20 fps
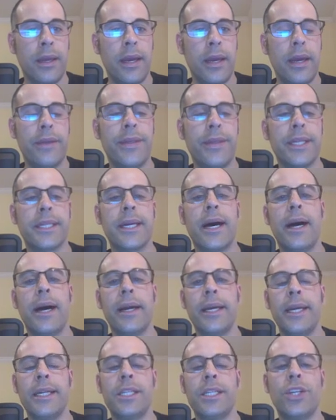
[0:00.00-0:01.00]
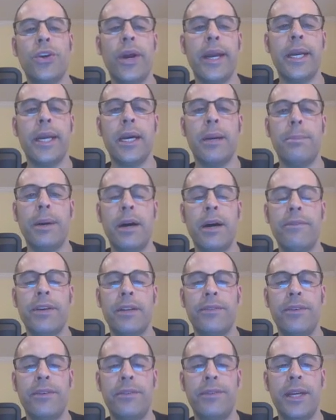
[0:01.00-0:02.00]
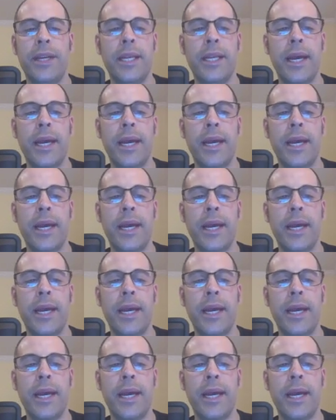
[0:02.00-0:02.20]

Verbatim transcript: and the stock is trading above its 50